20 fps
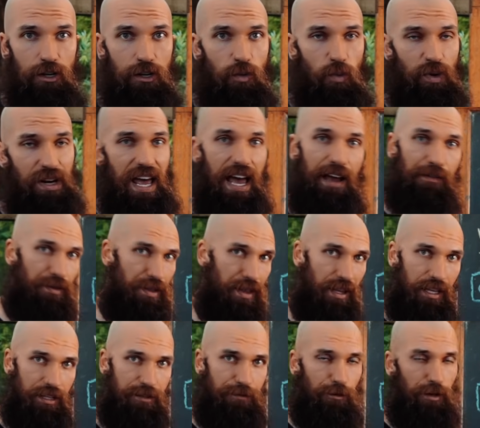when everything
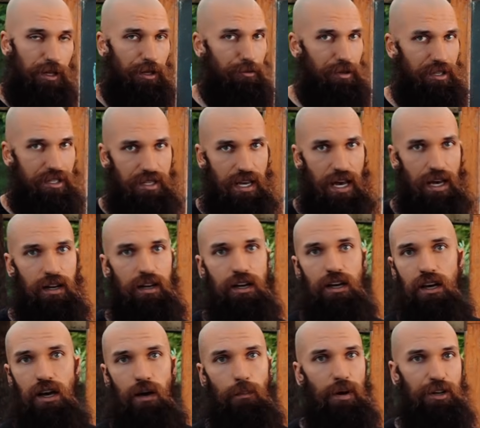gets fully reset,
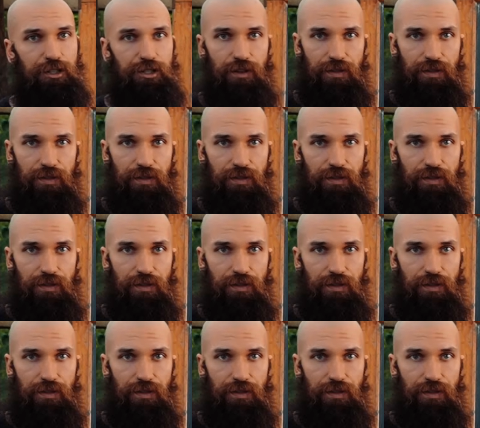a bunch